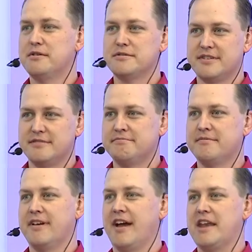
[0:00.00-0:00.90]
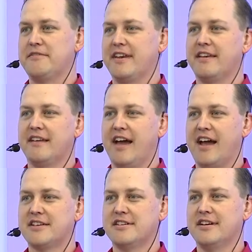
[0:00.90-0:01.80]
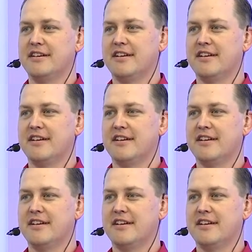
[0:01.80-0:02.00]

It was a, kind of an accident,